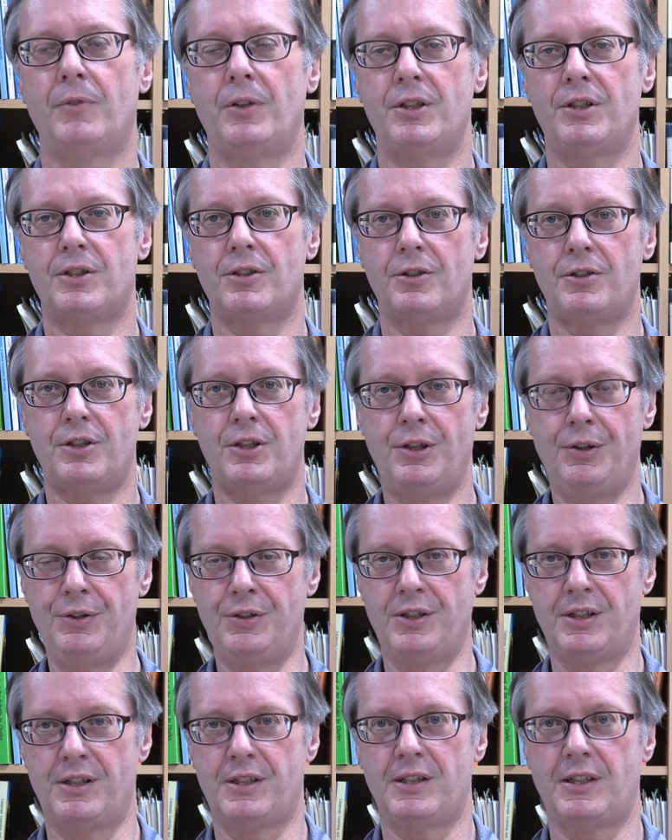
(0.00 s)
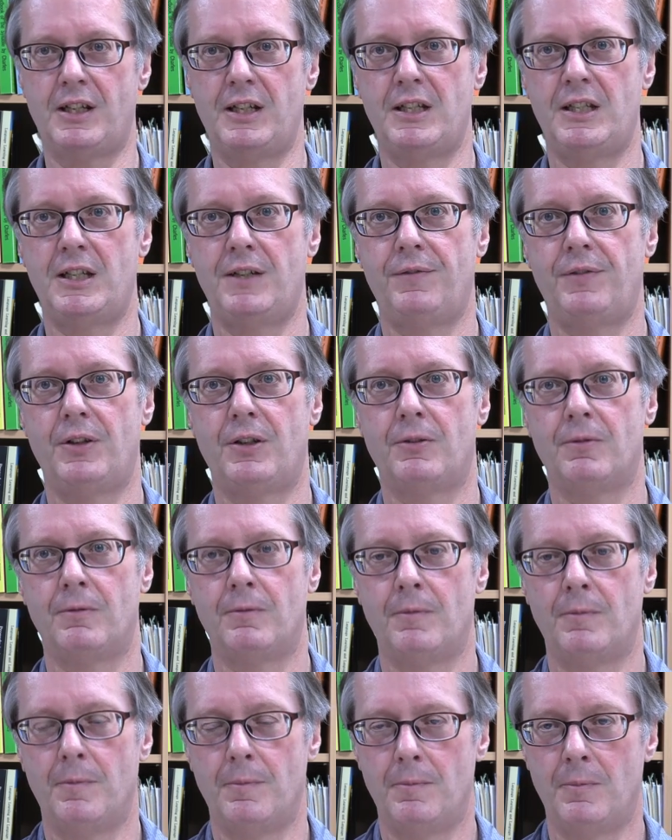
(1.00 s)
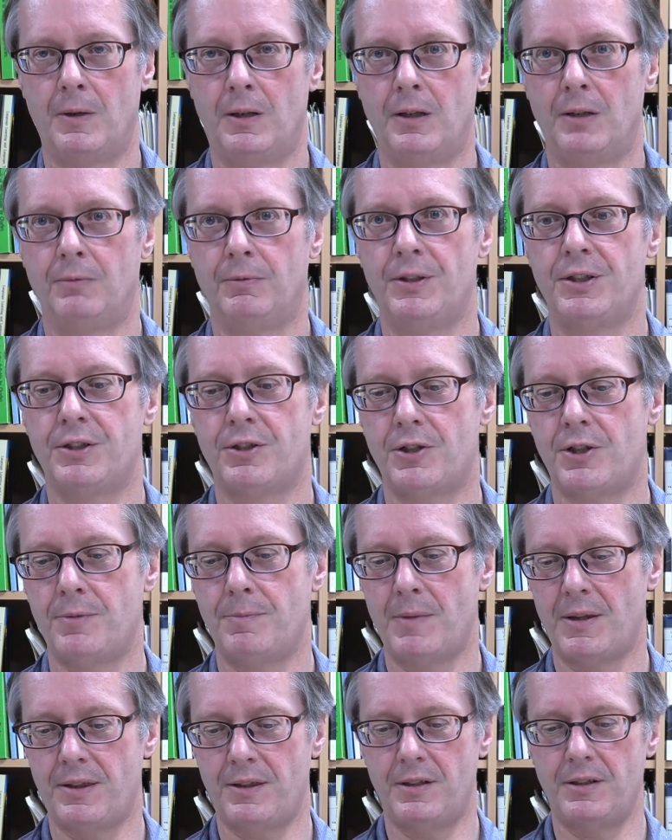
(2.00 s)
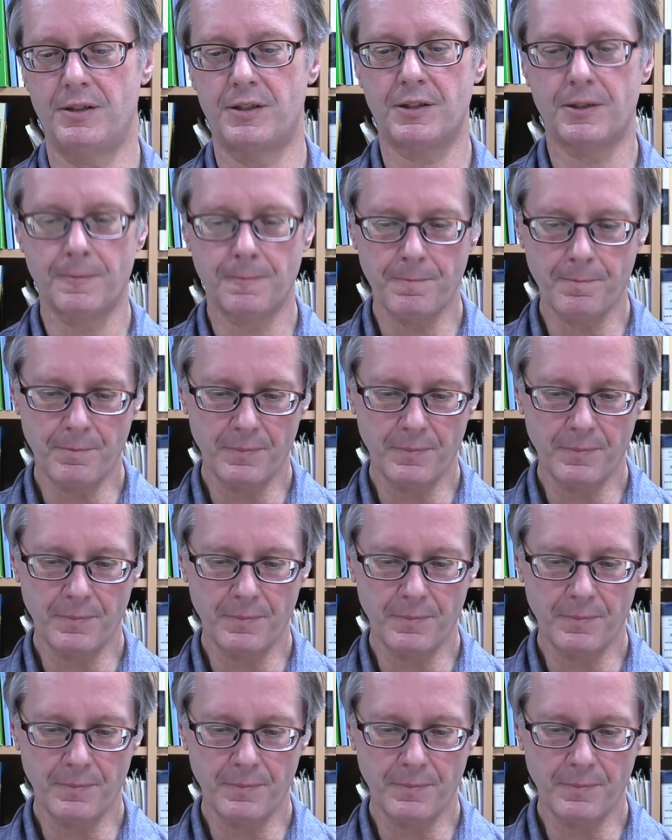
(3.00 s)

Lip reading: research using scientific research methods,